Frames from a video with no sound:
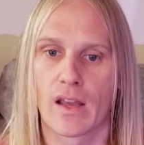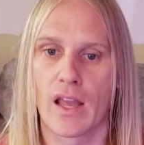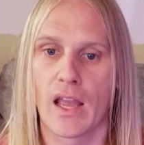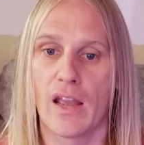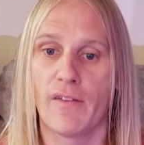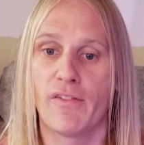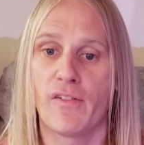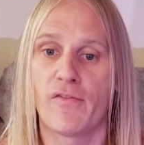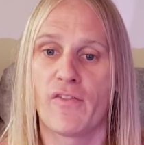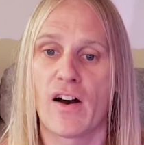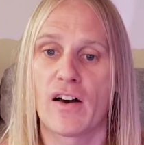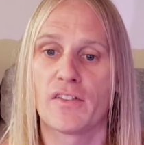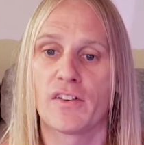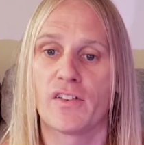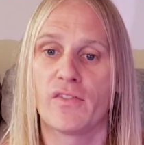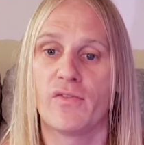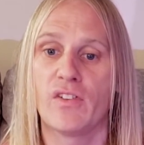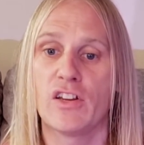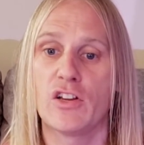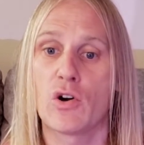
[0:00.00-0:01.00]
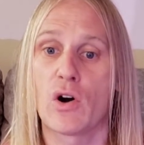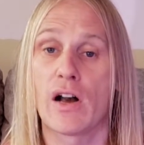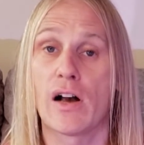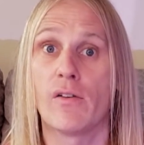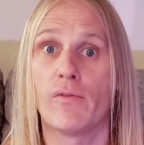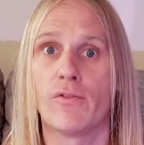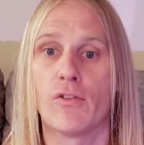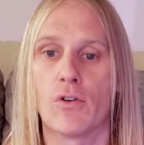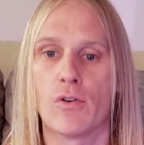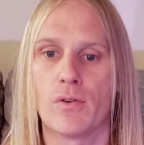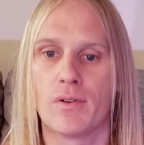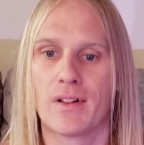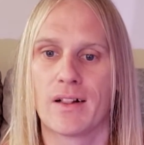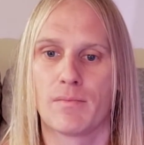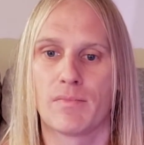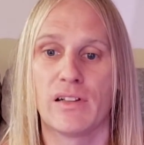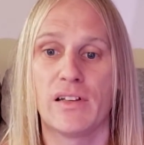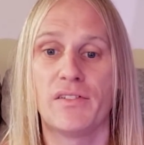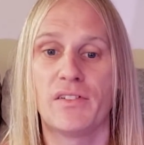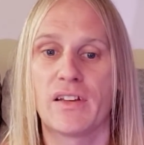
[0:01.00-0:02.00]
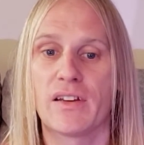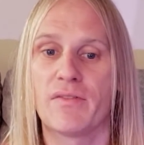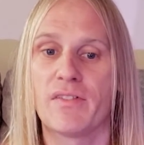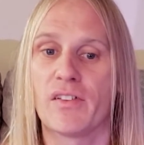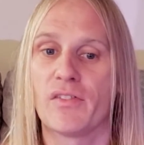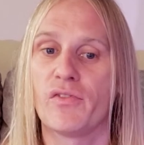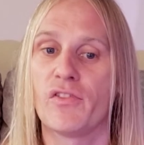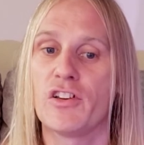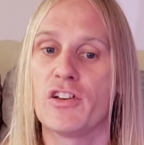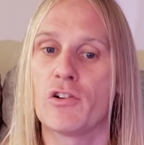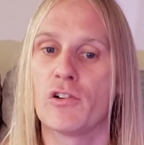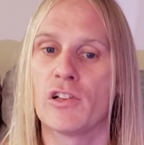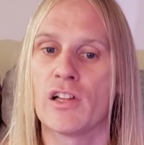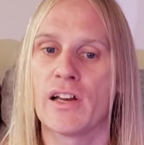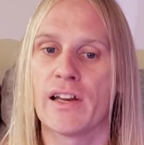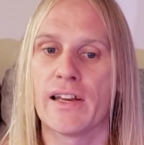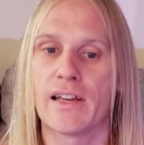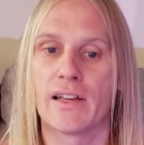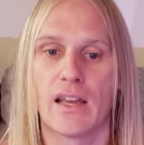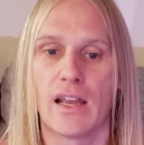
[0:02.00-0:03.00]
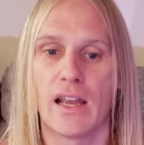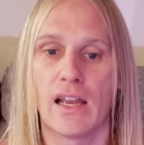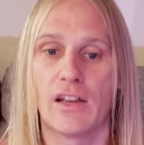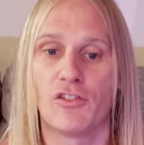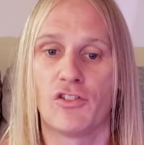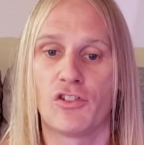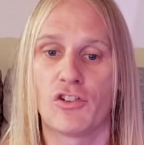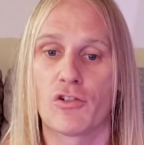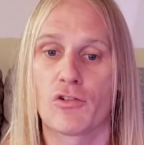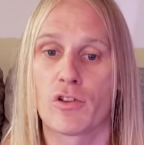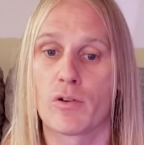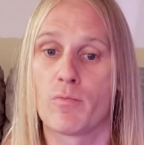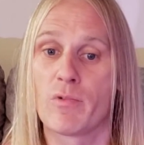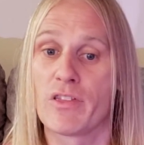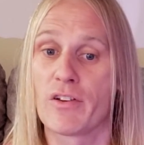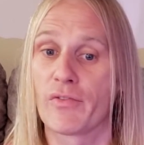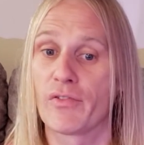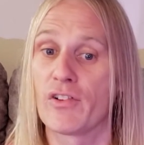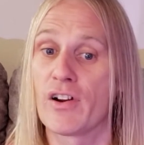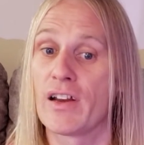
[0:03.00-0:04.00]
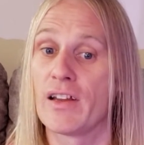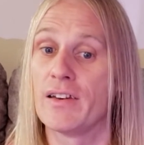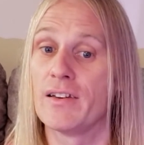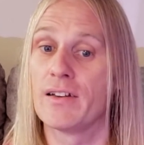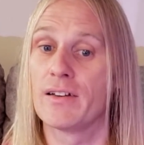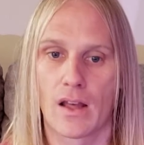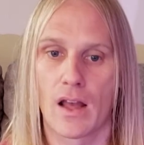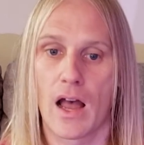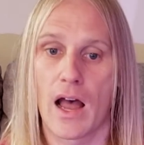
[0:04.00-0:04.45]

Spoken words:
If you found this video helpful, please give this video a like and share them with a friend.